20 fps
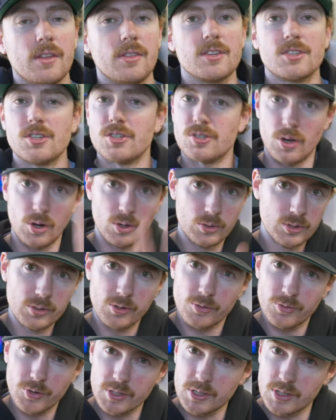This is only
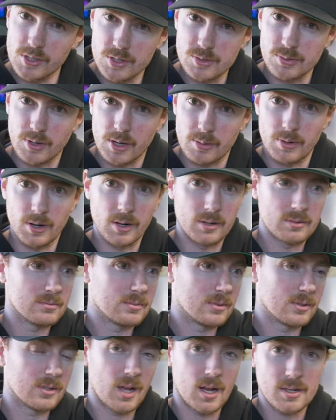referring to the sway bar.
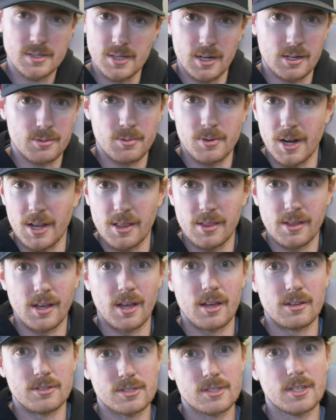We're not talking about anything
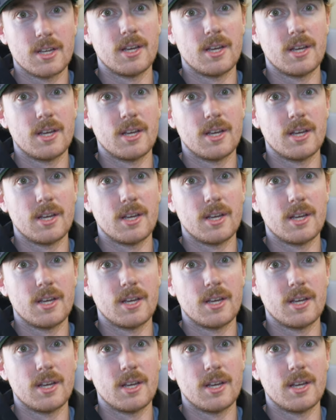else.